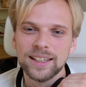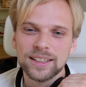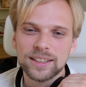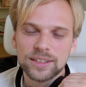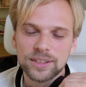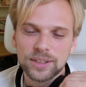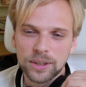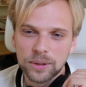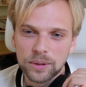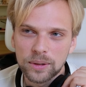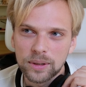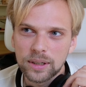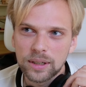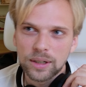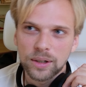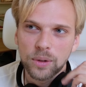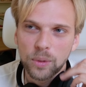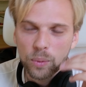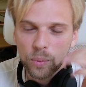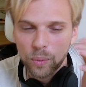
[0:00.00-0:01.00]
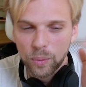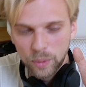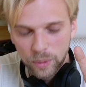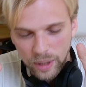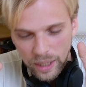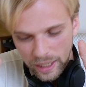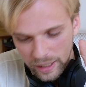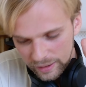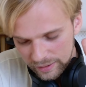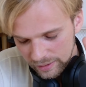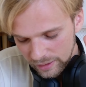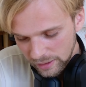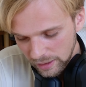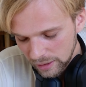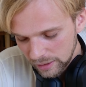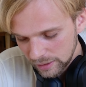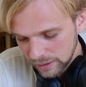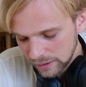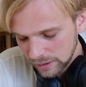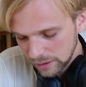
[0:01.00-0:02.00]
So as an
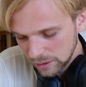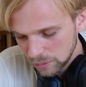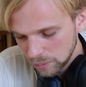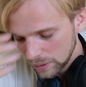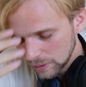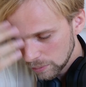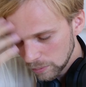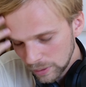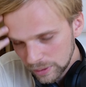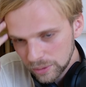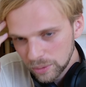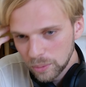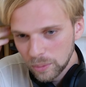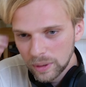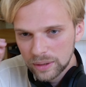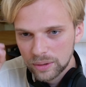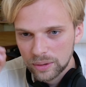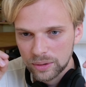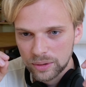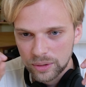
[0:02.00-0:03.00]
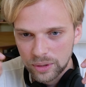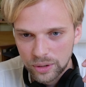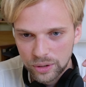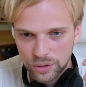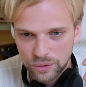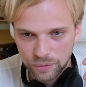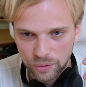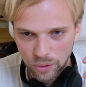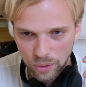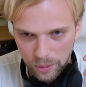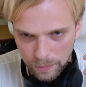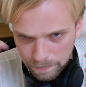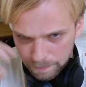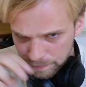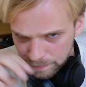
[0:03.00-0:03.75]
architect, what you want to search for